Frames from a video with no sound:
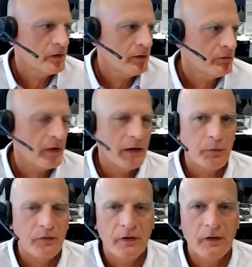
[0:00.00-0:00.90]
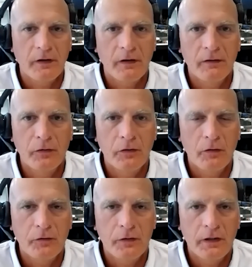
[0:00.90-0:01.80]
and get 5% to your
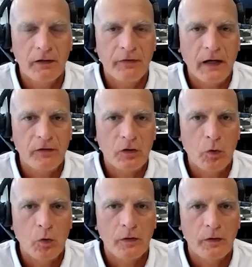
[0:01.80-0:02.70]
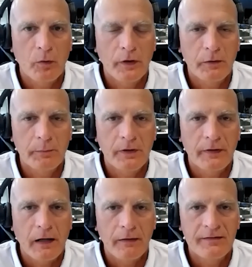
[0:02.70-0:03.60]
notes. You can get 5.25% in a 1-year bill
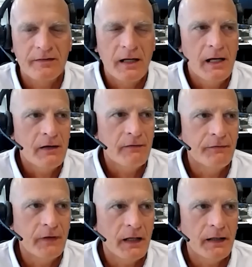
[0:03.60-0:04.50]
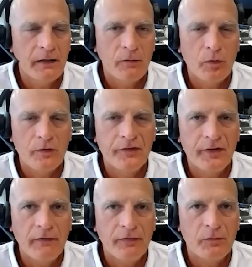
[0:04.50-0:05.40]
now. That's in the world's
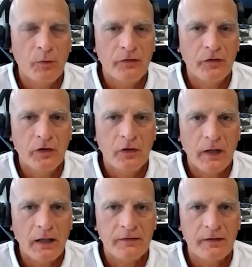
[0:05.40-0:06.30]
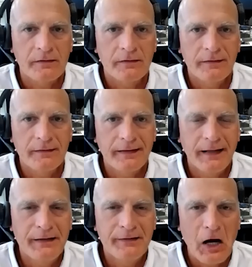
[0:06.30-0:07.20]
safest, most secure asset. Mm-hmm.
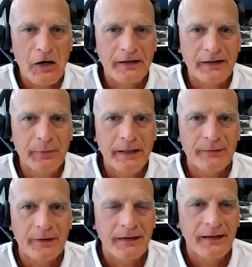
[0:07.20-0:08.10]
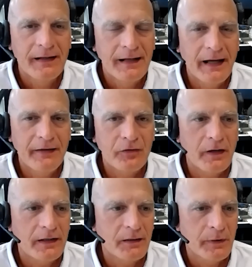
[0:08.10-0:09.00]
It's hard to compete with, and they're
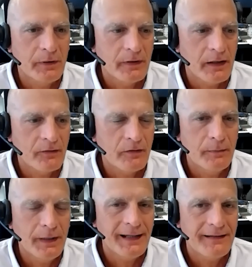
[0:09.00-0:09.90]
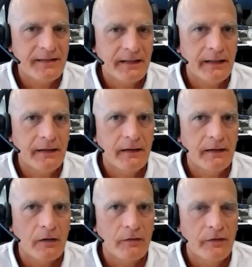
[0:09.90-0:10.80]
trying to compete with that. So to me, that's the key thing
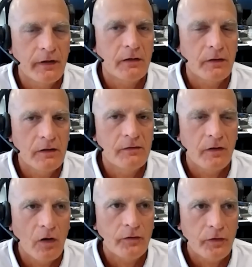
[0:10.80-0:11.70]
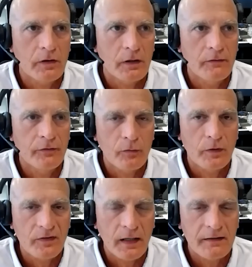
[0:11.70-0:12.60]
now, is there is an alternative to
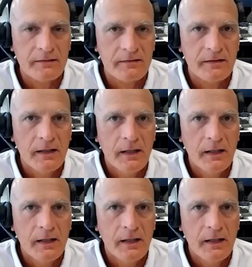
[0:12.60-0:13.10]
risk assets,